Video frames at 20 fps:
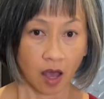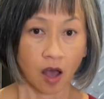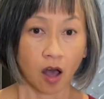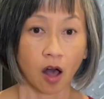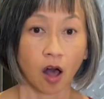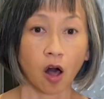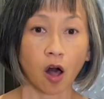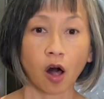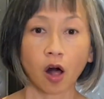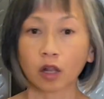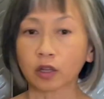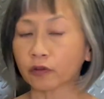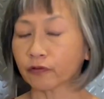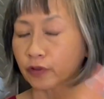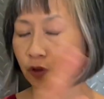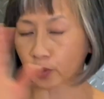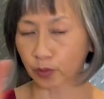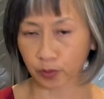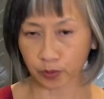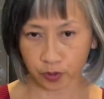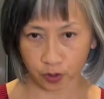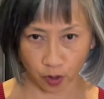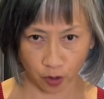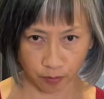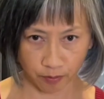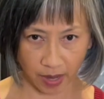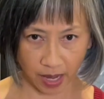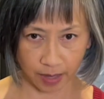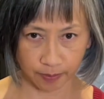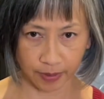All of those are
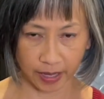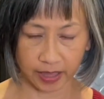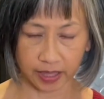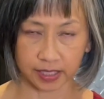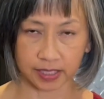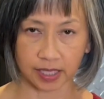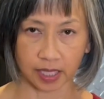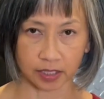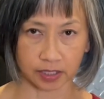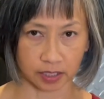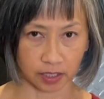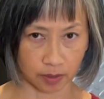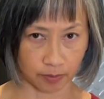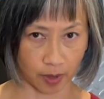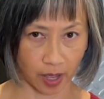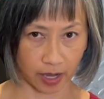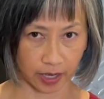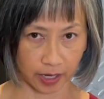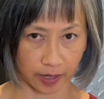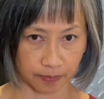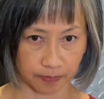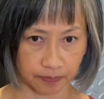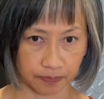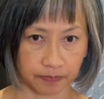made by the cells in the body.